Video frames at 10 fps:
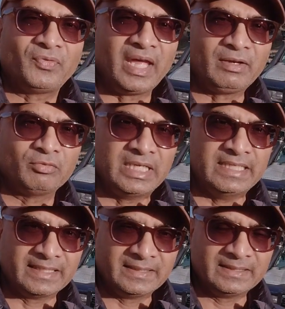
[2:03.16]
for that
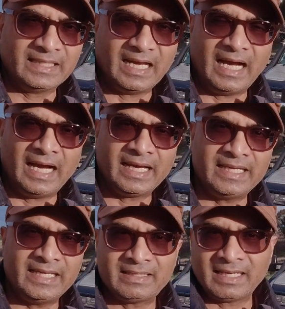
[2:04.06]
reason,
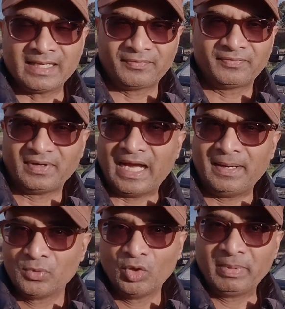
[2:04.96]

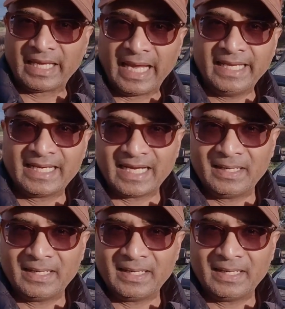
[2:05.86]
I'm no mechanic.